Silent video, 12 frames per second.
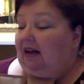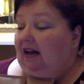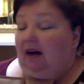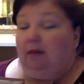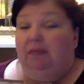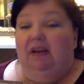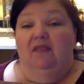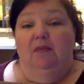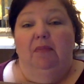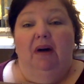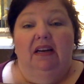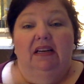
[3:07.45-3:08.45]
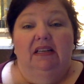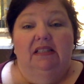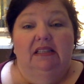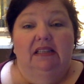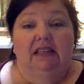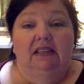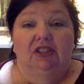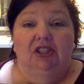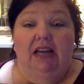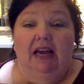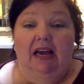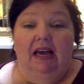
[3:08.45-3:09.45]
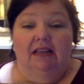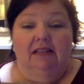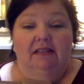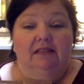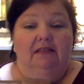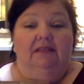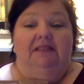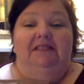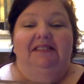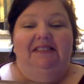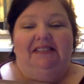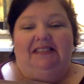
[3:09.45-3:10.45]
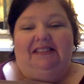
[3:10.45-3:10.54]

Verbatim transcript: How big of a body does he think that Gina has?